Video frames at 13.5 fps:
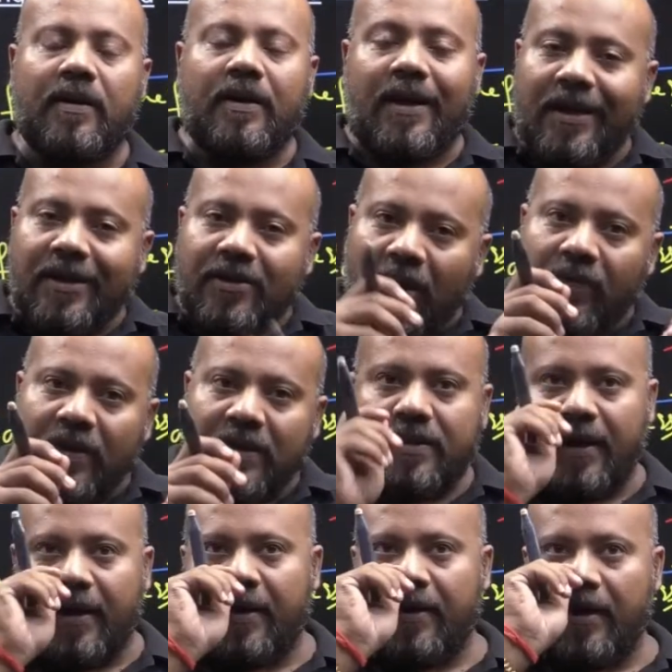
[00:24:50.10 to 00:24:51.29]
It is always
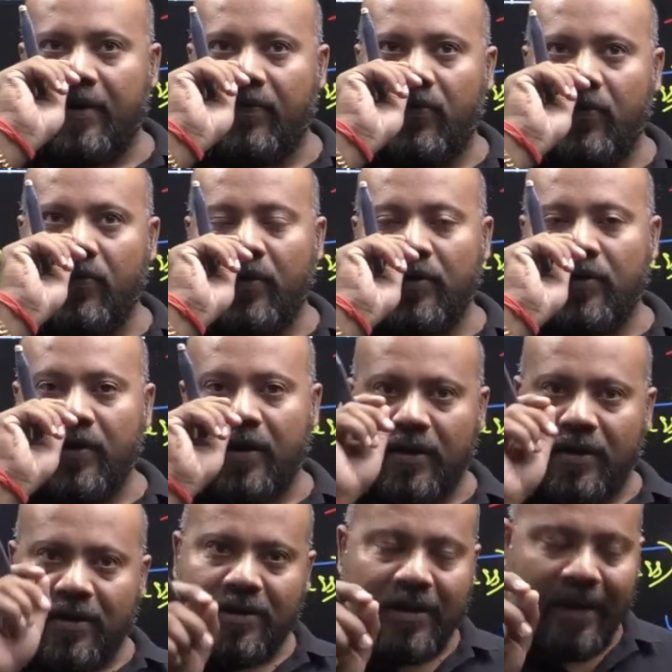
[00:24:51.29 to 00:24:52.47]
said, if you want to
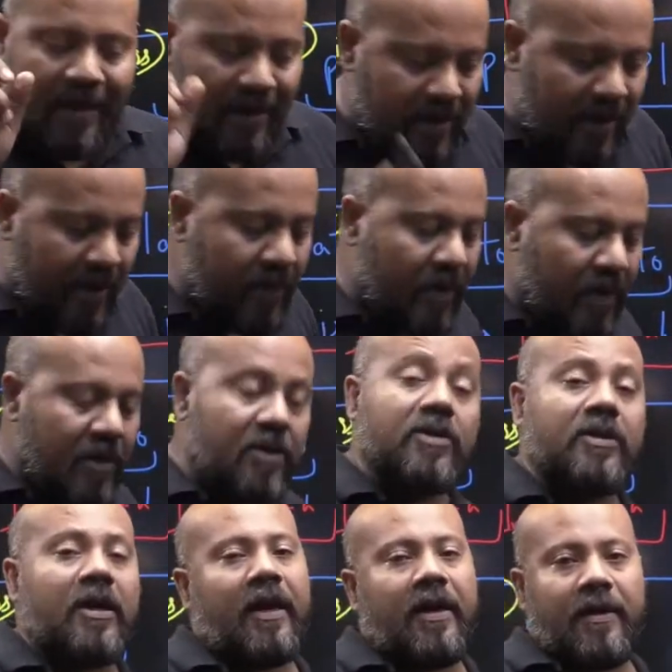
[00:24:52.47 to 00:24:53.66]
understand somebody's
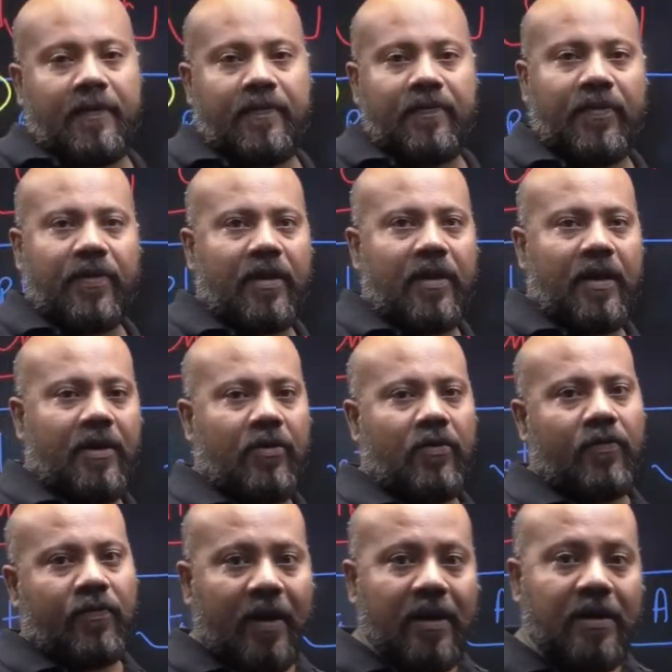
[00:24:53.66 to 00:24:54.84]
saying, then you
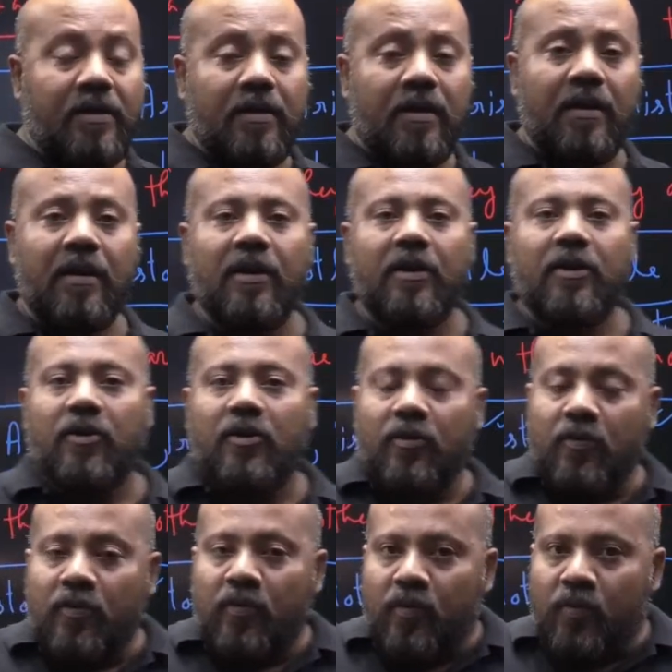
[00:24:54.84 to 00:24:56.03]
first
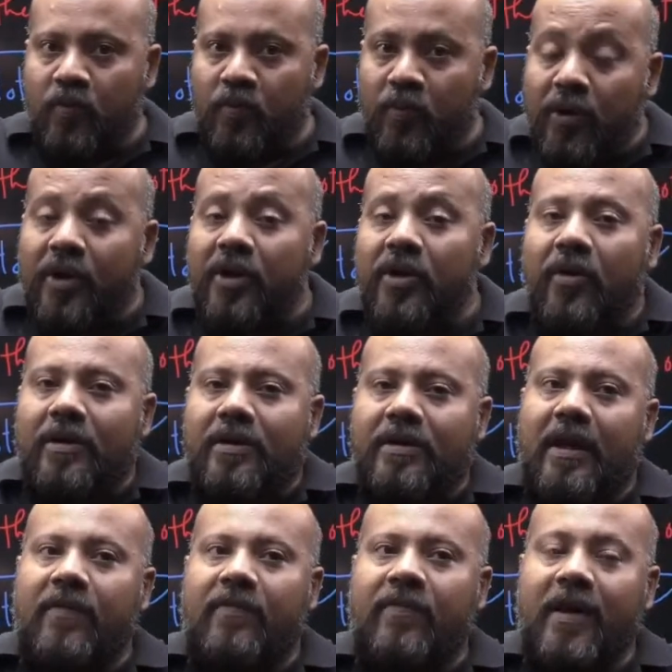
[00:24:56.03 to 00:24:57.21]
put
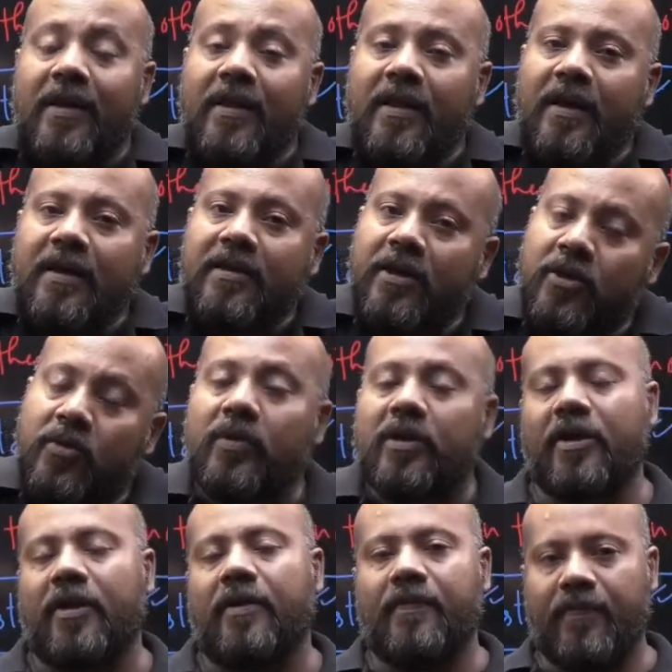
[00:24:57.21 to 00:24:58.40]
yourself in their situation.